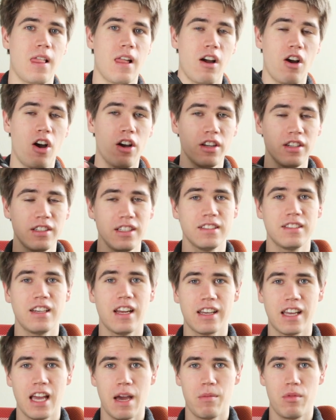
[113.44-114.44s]
On a
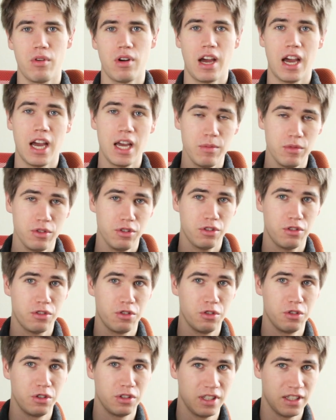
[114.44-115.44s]
DSLR camera, I'm used
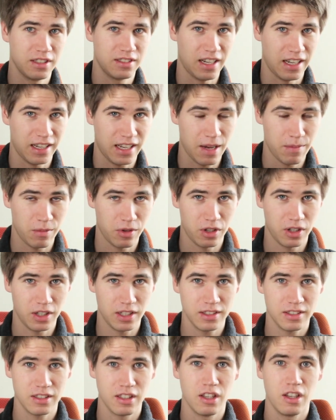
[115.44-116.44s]
to DSLR
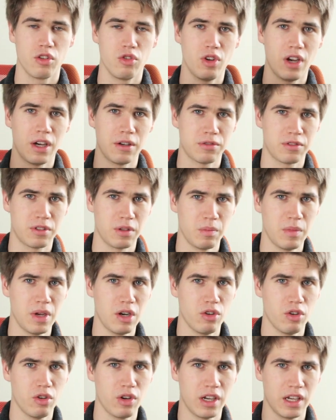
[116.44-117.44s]
cameras, you have the
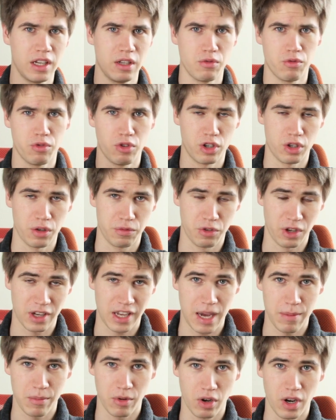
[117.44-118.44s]
mirror in front of your
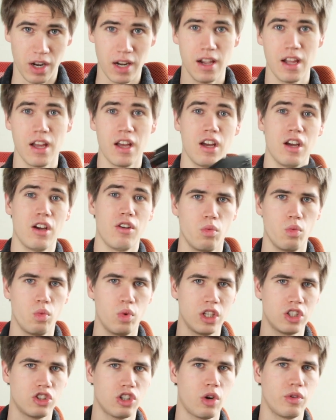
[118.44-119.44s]
camera,
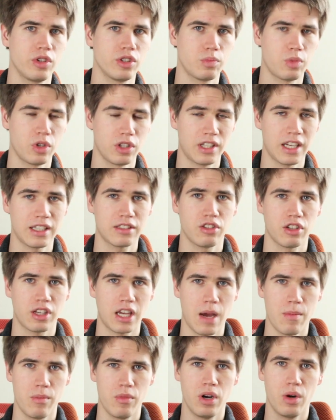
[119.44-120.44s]
which always protects your
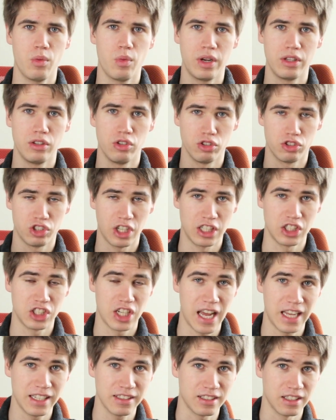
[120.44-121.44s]
camera when you change
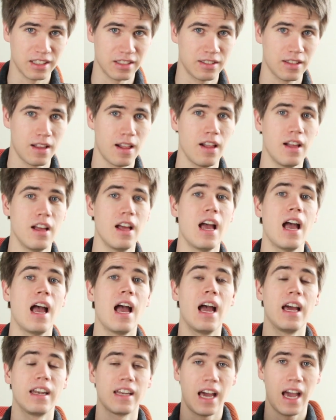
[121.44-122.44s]
lenses.
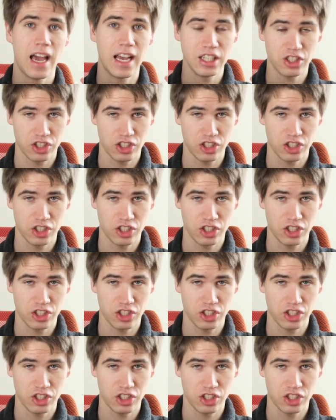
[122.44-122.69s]
And I